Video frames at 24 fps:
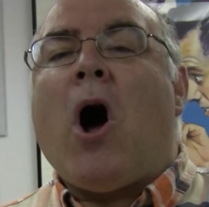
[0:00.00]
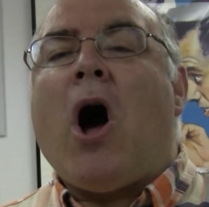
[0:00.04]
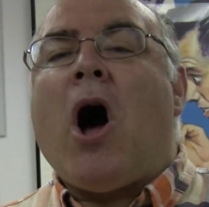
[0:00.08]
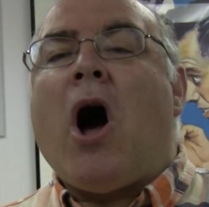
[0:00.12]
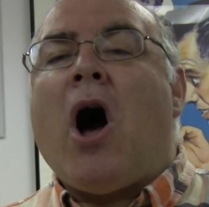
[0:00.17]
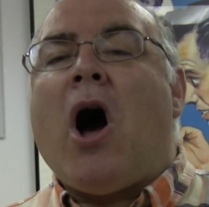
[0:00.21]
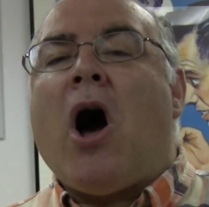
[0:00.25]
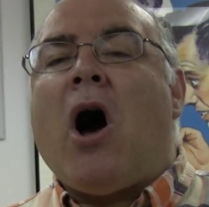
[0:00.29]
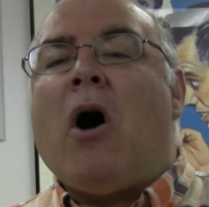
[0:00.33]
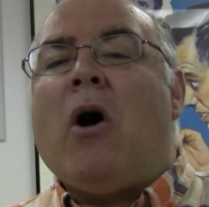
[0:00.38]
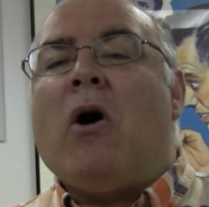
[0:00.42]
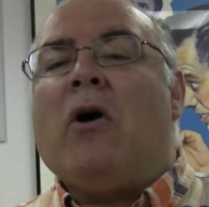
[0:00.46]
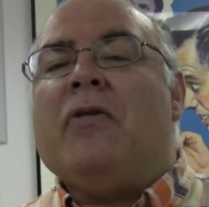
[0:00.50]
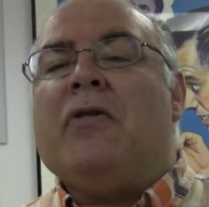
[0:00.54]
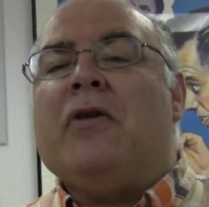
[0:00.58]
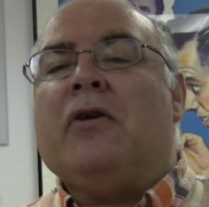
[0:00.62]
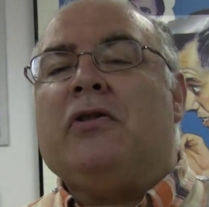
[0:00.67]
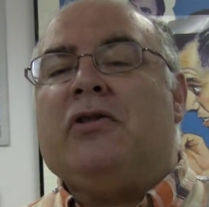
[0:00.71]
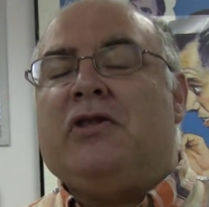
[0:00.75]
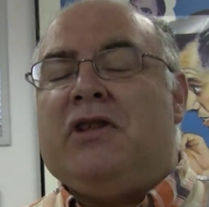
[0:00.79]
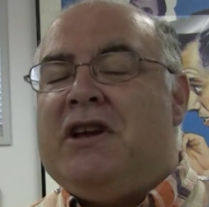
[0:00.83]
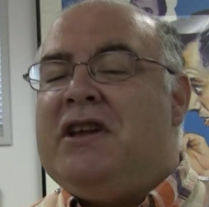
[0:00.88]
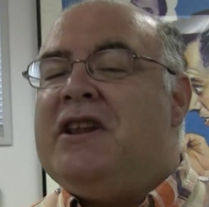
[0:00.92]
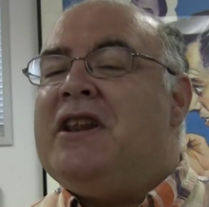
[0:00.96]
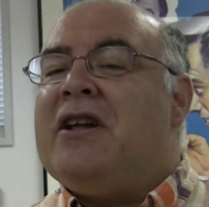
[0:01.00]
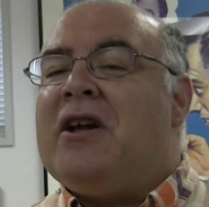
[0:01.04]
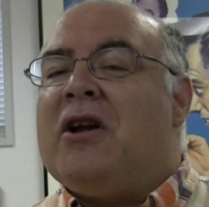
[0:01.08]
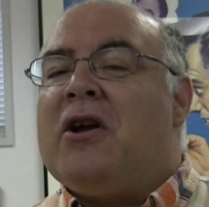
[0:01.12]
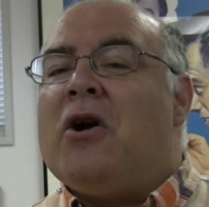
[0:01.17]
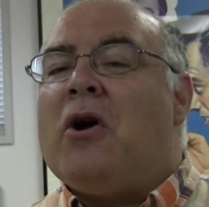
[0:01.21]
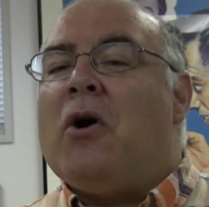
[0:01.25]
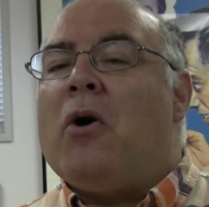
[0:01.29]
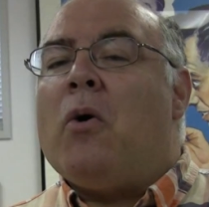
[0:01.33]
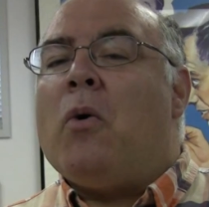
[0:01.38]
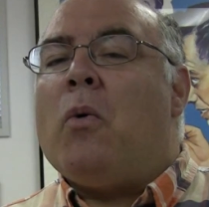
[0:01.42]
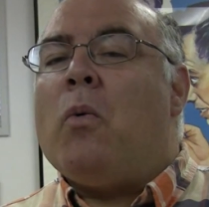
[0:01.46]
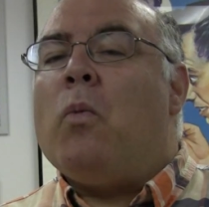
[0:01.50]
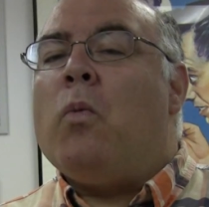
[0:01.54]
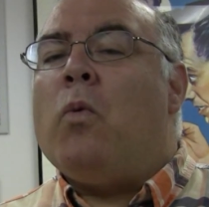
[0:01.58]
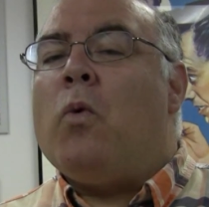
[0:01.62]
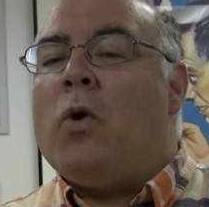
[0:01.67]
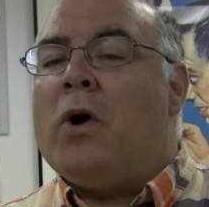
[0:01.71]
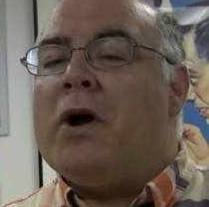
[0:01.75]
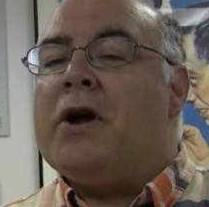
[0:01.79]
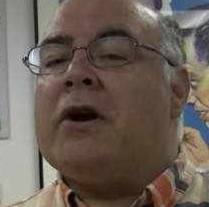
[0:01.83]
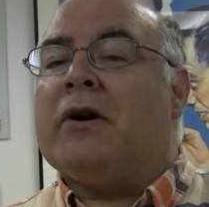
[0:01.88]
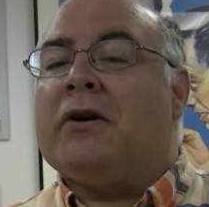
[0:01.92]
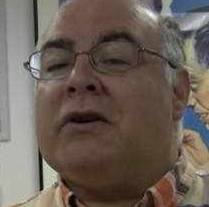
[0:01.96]
the leading
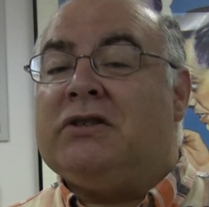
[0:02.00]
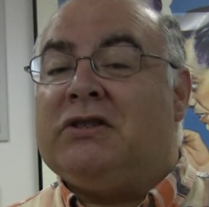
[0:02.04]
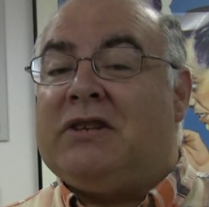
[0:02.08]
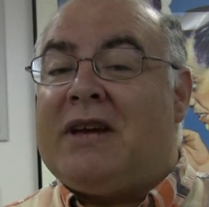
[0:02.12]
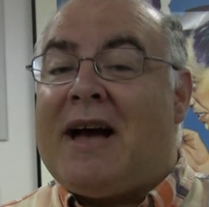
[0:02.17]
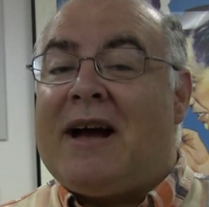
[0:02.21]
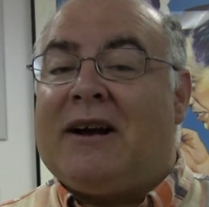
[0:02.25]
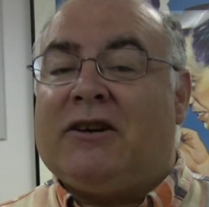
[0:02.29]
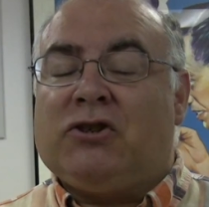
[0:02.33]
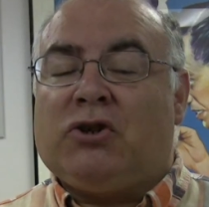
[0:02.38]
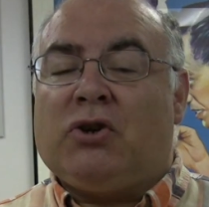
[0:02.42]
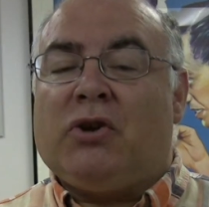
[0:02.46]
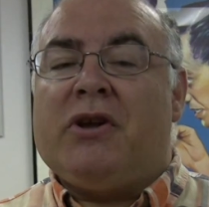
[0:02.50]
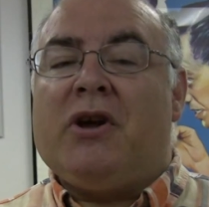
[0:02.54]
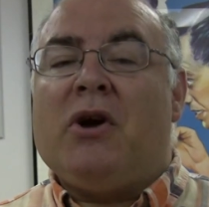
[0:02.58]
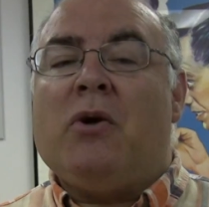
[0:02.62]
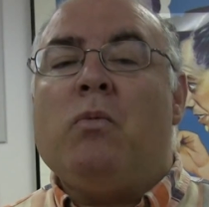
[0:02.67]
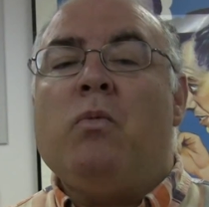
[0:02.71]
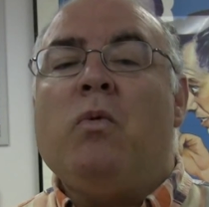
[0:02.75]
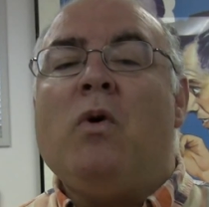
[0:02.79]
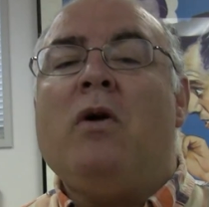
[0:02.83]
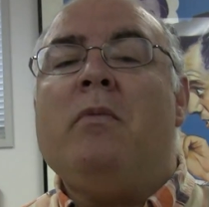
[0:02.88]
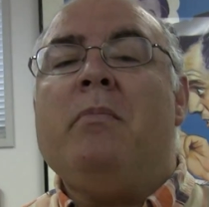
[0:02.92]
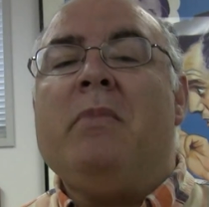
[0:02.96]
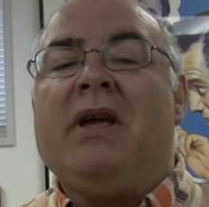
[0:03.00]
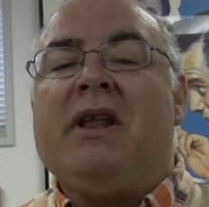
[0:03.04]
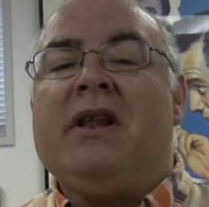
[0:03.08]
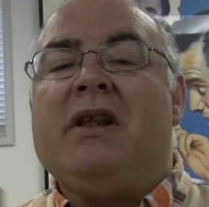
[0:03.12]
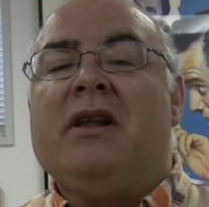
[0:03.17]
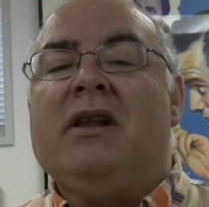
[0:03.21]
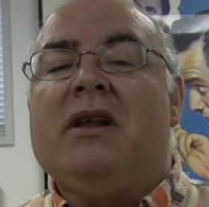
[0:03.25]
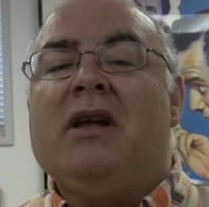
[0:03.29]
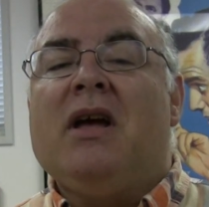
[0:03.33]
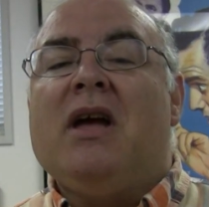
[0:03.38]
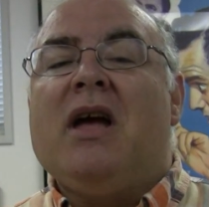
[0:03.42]
warrior is actually a woman,